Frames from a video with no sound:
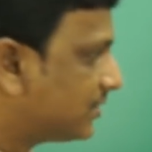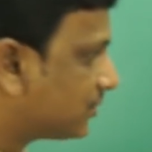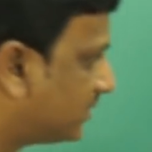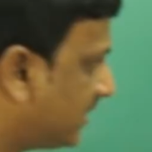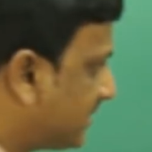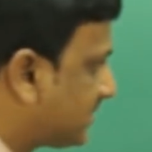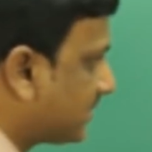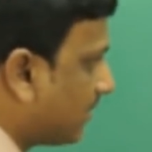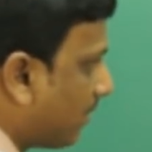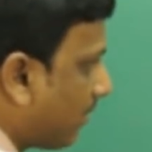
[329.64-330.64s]
So this
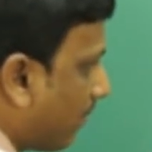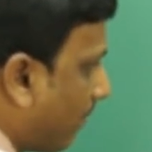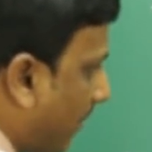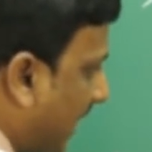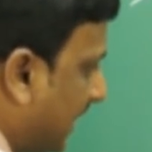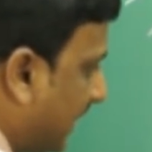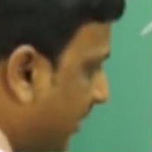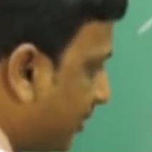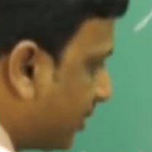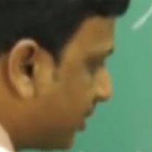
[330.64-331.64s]

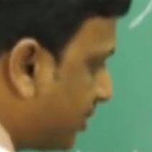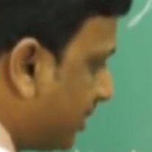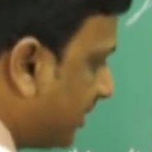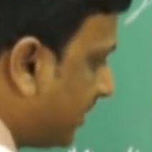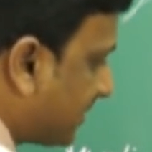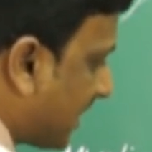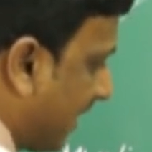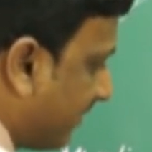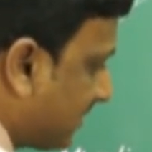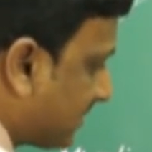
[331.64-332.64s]
myelin sheath is
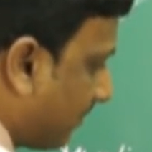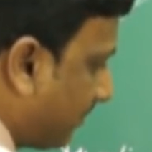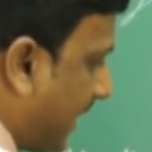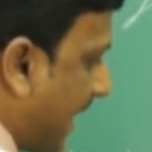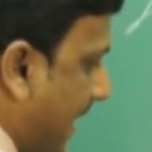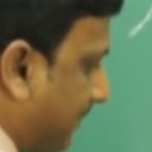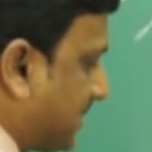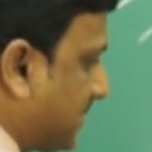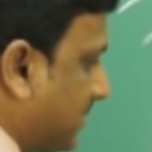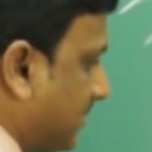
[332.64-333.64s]
having some
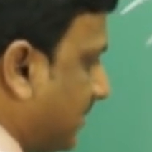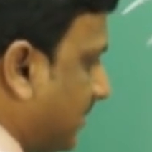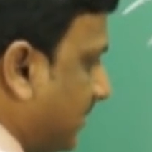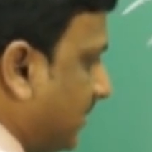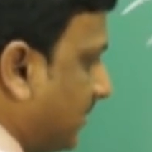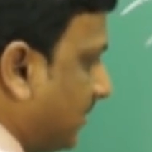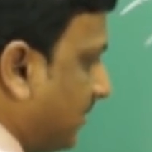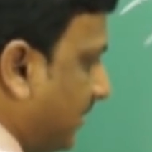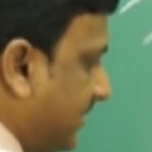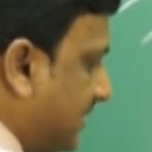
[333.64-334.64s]
gaps.
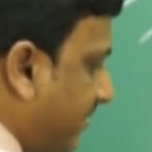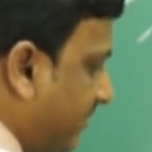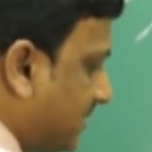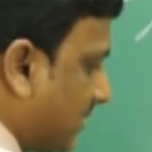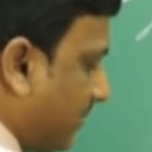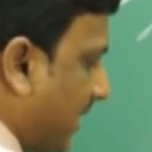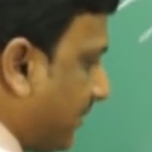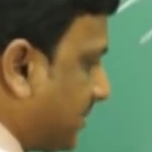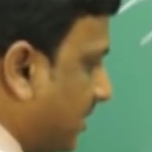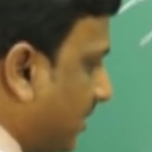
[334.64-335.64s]
It's leaving some
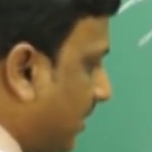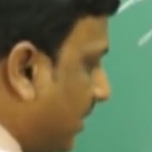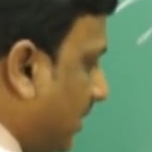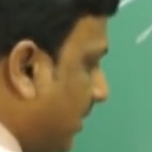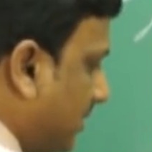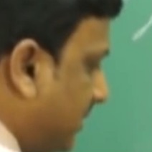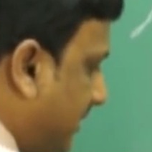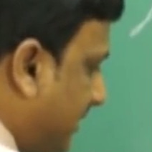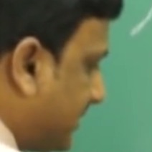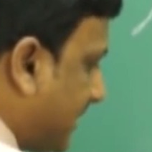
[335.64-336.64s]
gaps here.
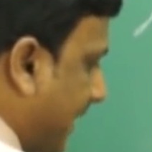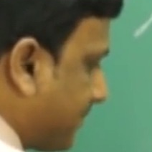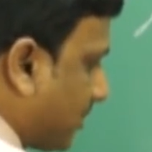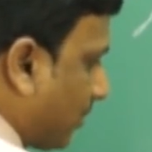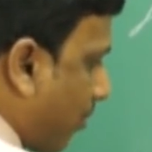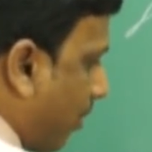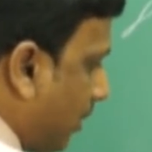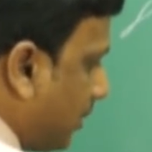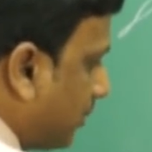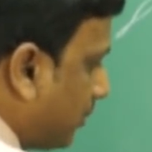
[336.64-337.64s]
These gaps are
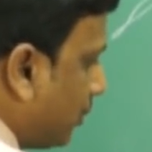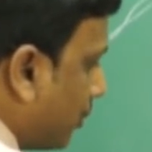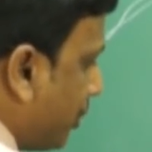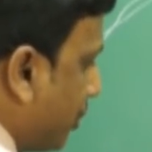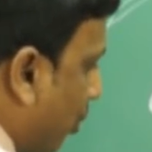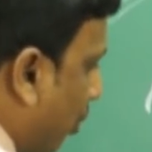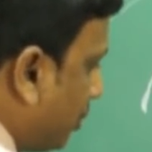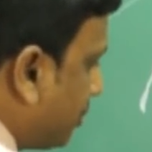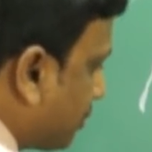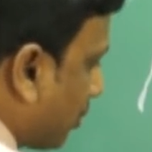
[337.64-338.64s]
called
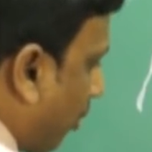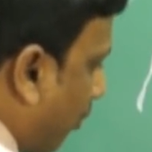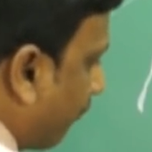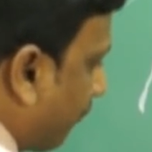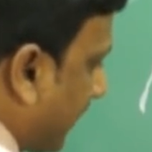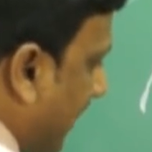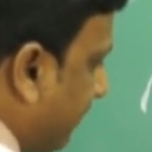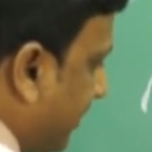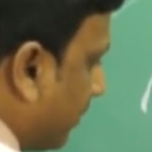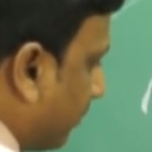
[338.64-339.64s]
nodes of
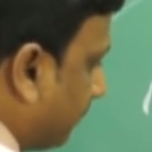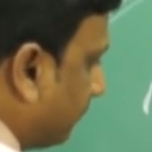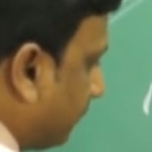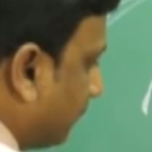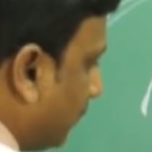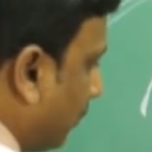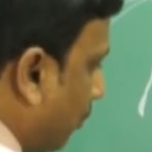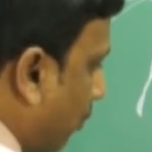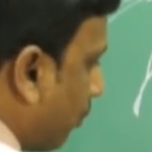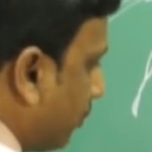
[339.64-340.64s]
Ranvier.
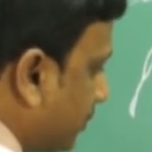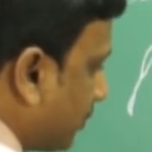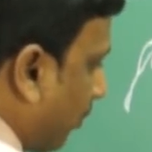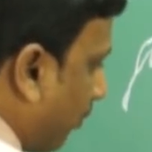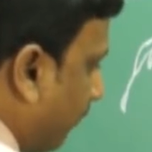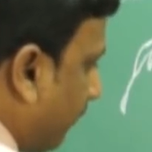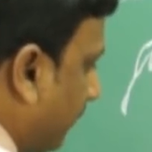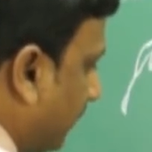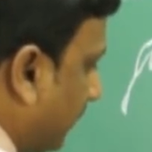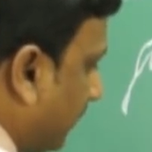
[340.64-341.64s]
Nodes of
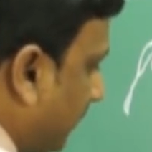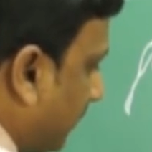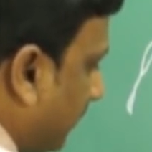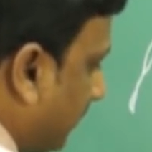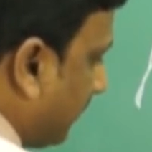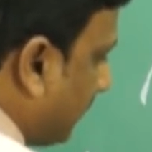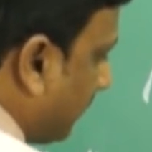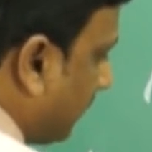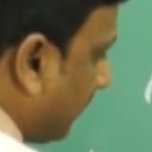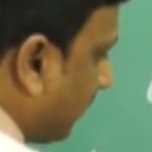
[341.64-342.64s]

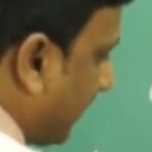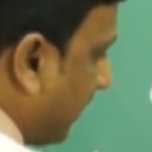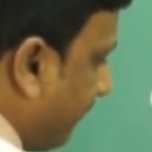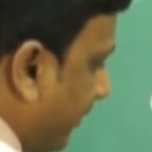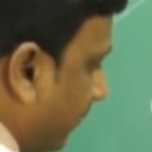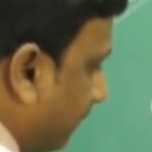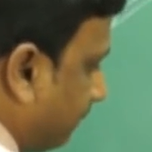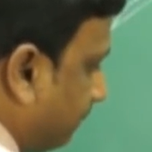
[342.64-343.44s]
Ranvier.